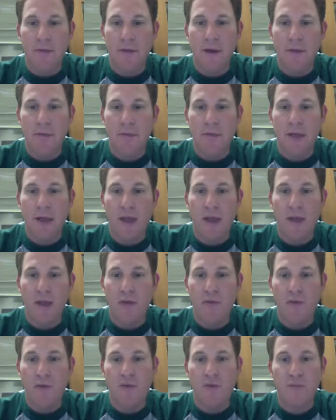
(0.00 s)
great
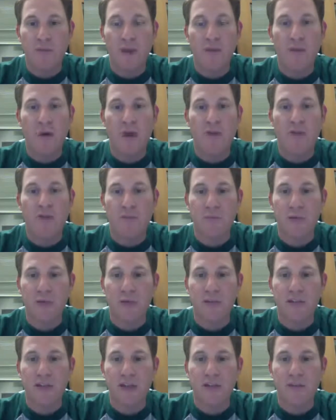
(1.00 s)
play, and of course Ben
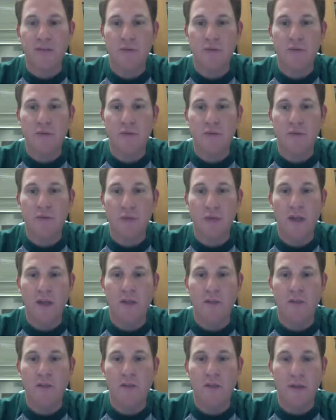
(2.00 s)
Roethlisberger's had some huge
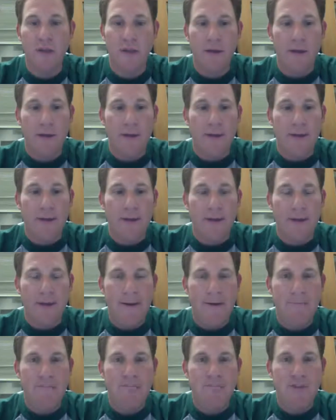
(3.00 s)
weeks.
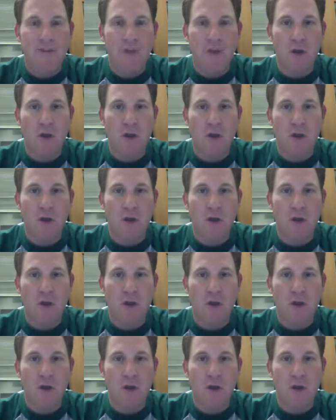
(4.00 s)
I'm